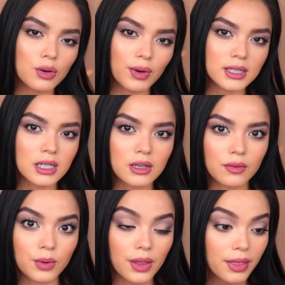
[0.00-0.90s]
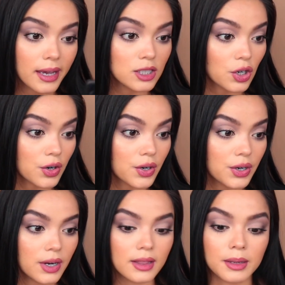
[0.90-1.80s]
have went in with a
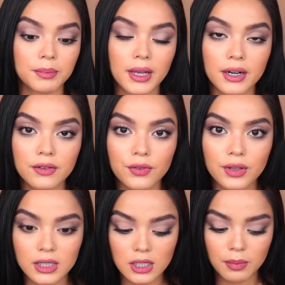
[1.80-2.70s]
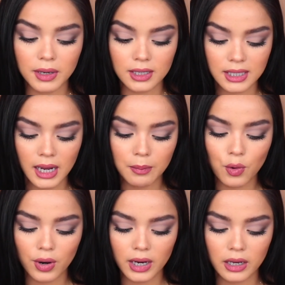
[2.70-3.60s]
darker lip liner for this look because I am
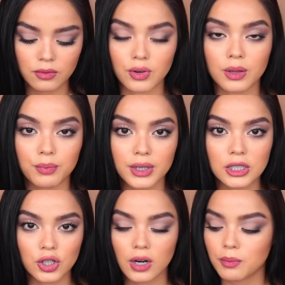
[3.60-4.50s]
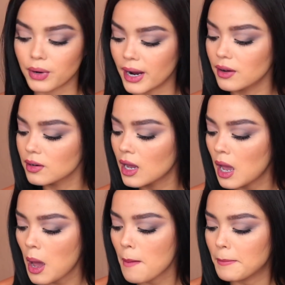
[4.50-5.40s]
going in with a pretty dark brown.
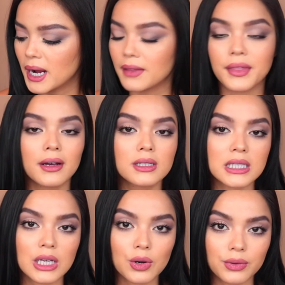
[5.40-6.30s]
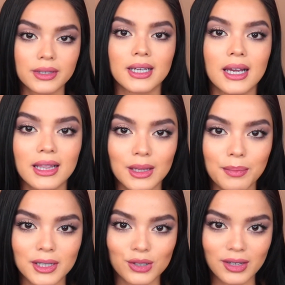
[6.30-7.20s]
But that is the only lip
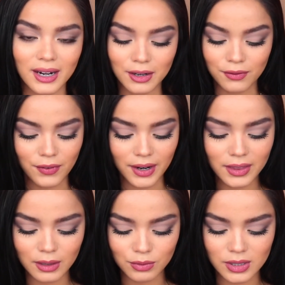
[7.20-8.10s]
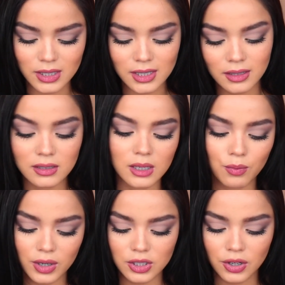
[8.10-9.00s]
pencil that I could find that was
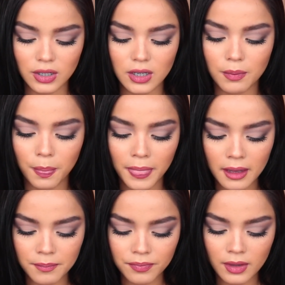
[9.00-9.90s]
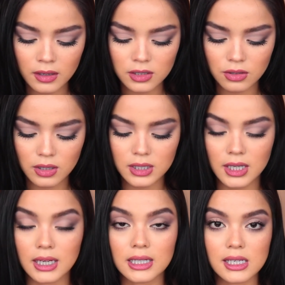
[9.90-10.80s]
somewhat dark. So this
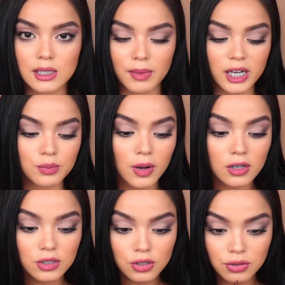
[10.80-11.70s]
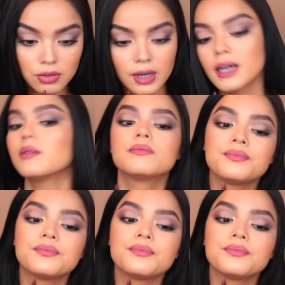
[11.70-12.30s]
is Smashbox True Grit.